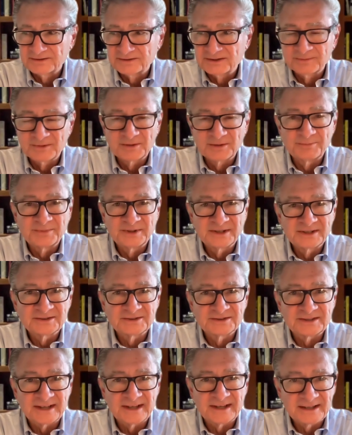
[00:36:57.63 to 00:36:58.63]
Some of the
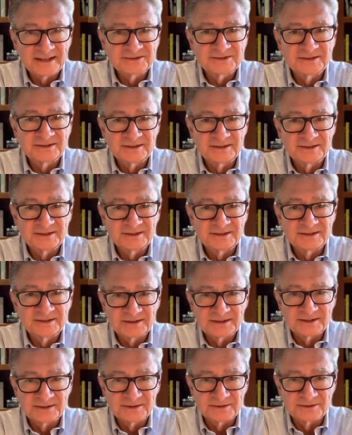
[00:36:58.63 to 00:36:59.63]
biggest accidents
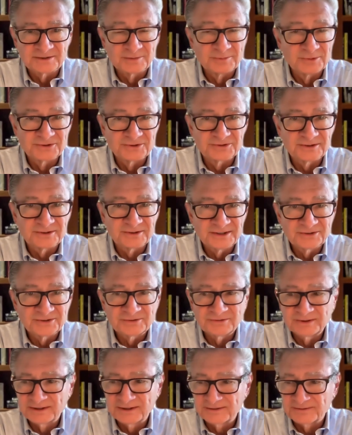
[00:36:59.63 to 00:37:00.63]
in commercial
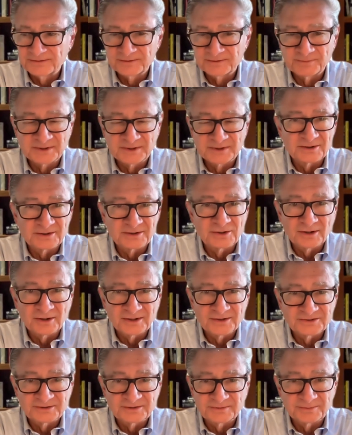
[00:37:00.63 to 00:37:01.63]
history have been
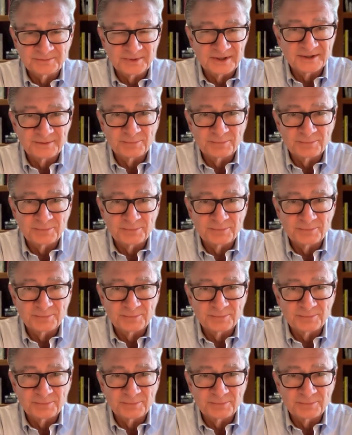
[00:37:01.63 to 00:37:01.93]
caused by